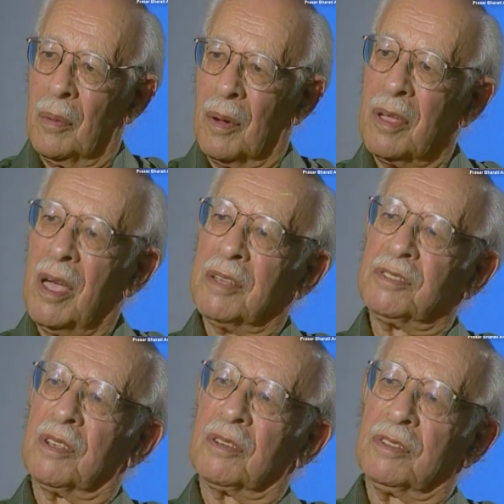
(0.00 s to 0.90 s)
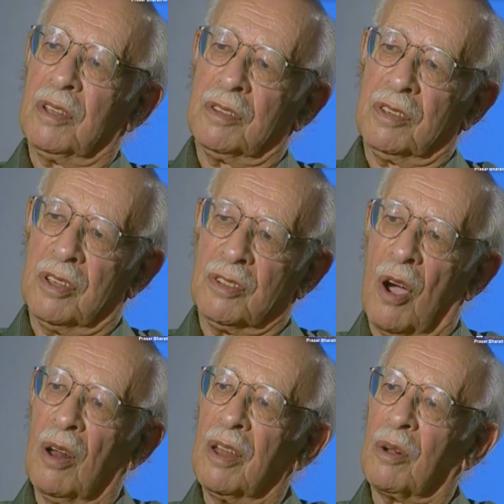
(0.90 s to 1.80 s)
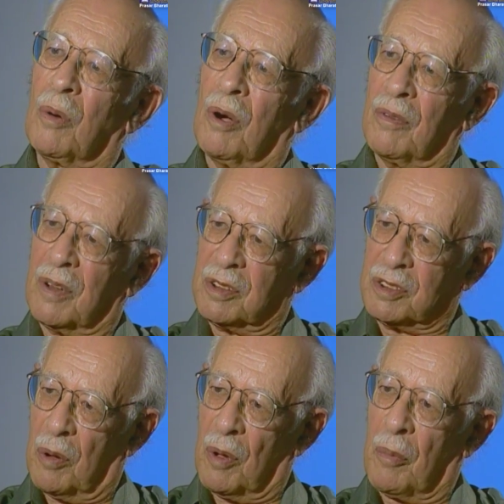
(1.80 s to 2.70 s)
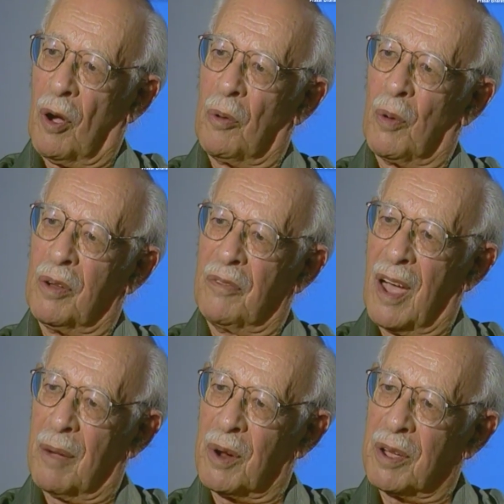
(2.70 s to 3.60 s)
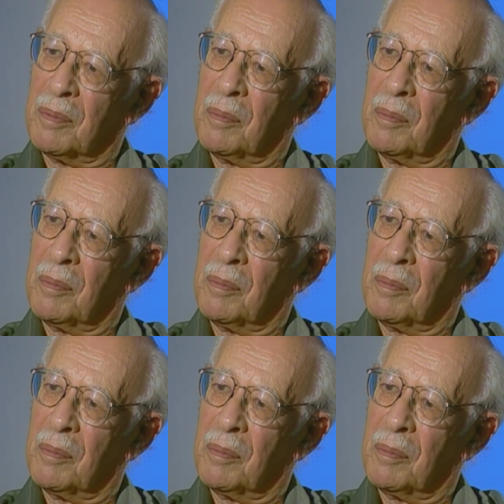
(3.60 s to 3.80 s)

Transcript: Well, yes, it's, it's, it's all interwoven. It's all, all one fabric.